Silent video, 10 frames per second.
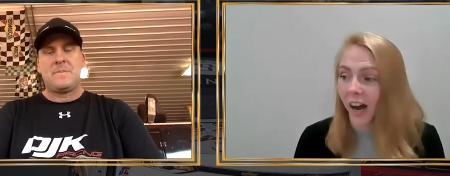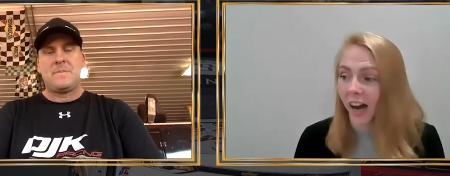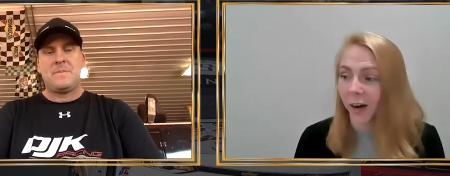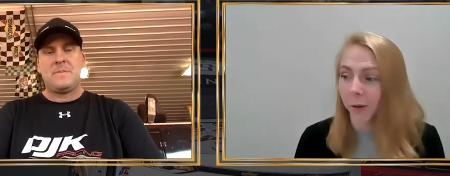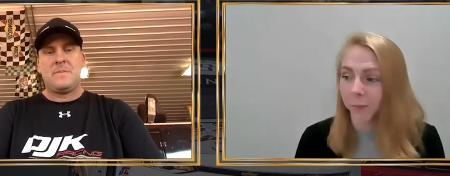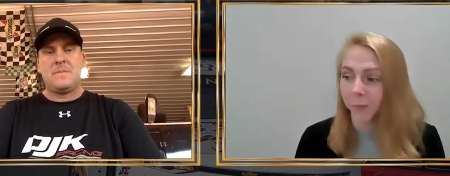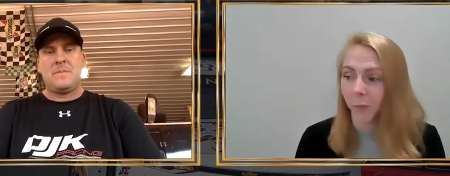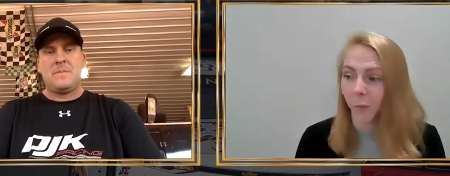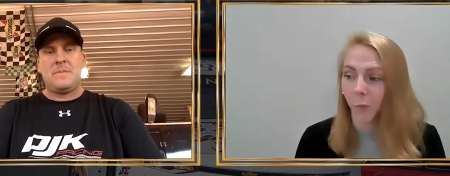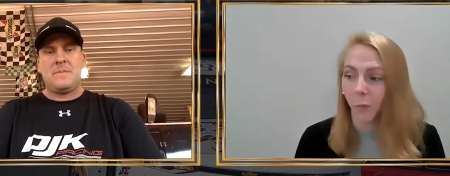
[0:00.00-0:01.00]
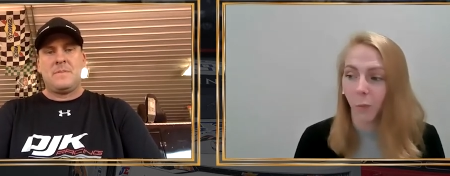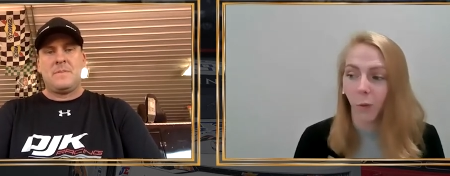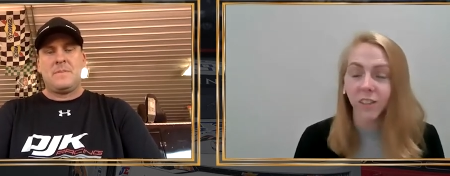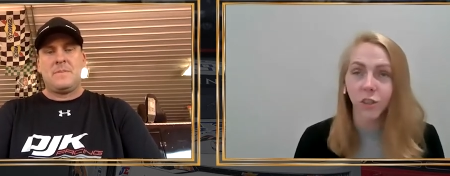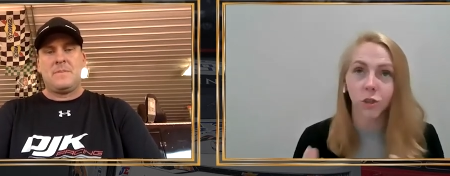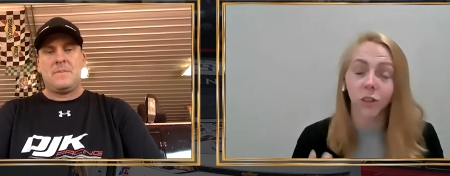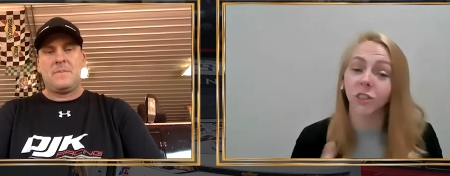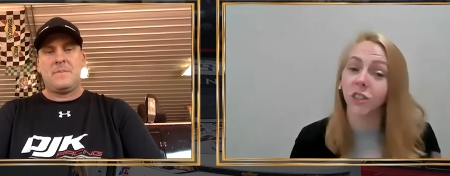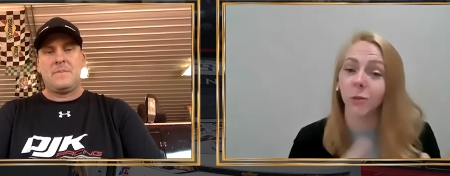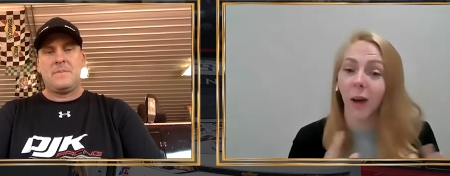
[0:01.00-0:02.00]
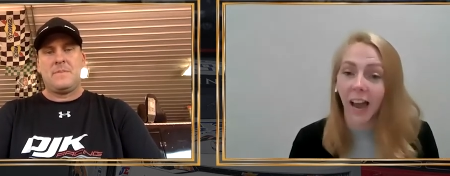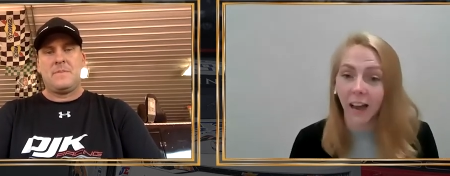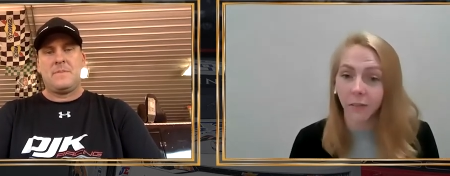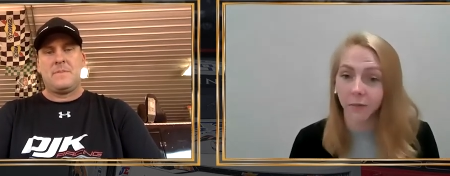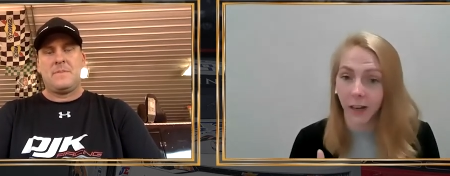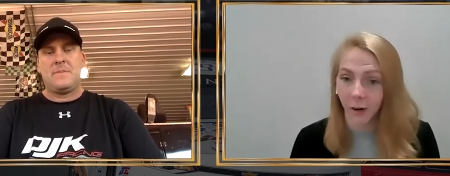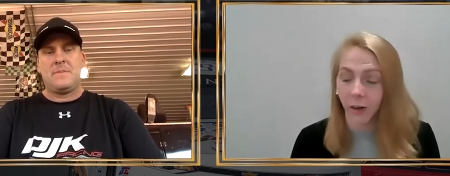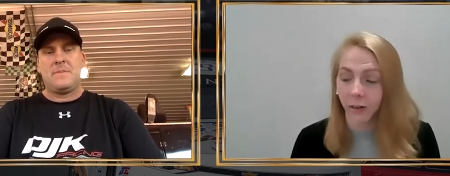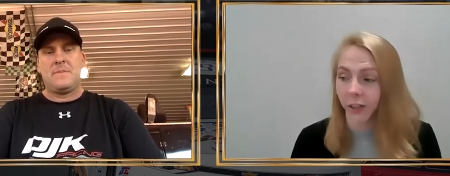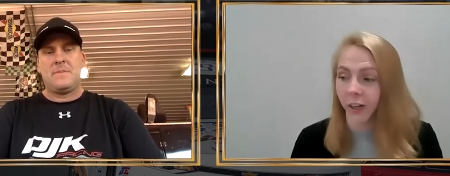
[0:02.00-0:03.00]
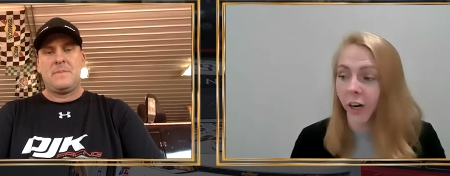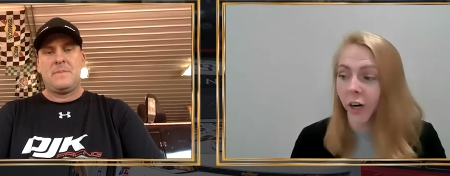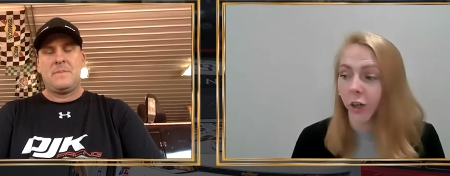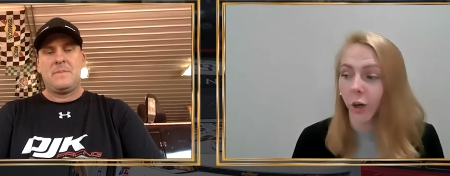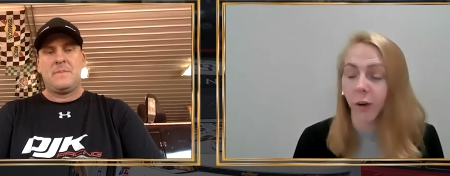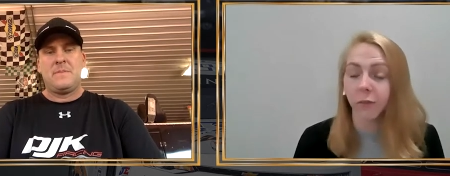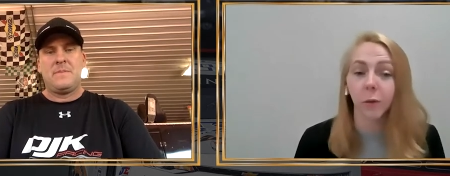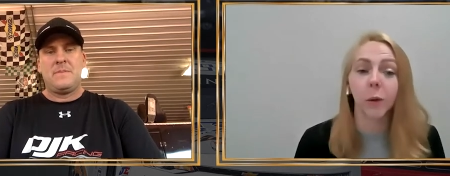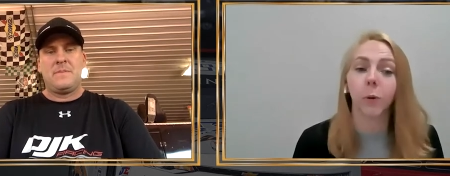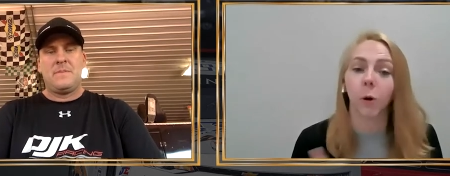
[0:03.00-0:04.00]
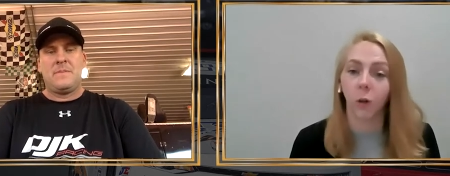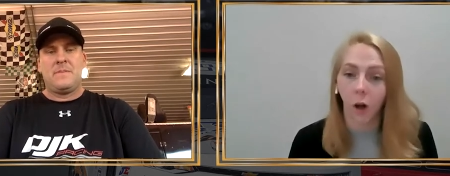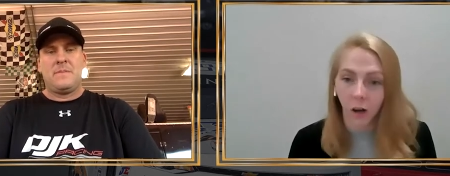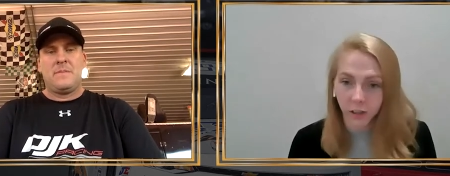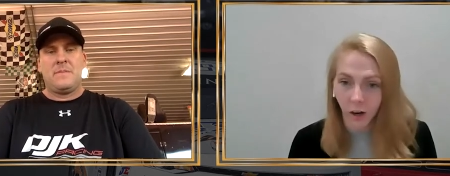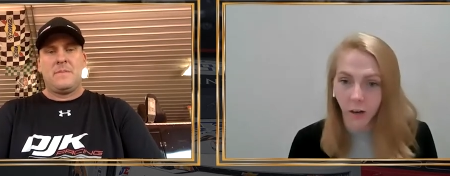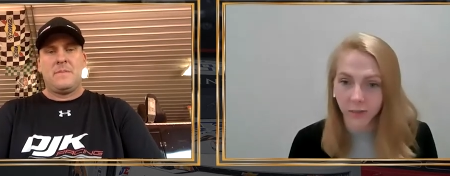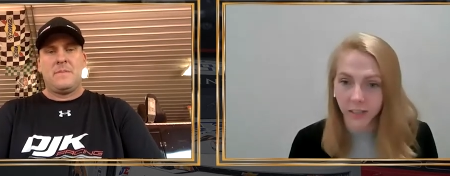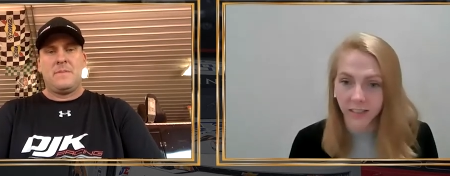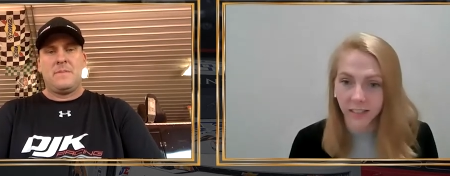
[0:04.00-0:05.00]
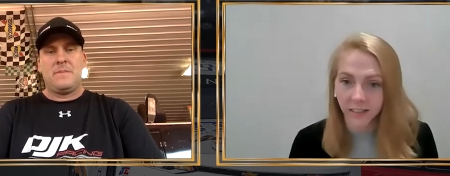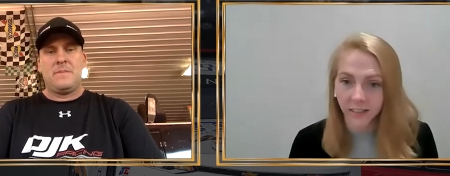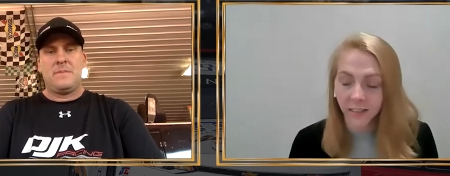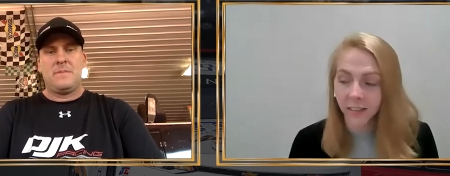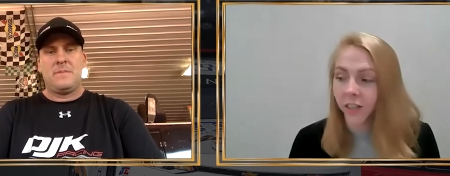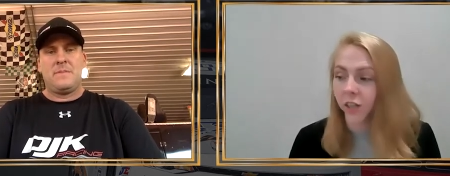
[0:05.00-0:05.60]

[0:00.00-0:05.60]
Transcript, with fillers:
Speaker 1: Um, what struggles did you have, however, going from a prolonged off season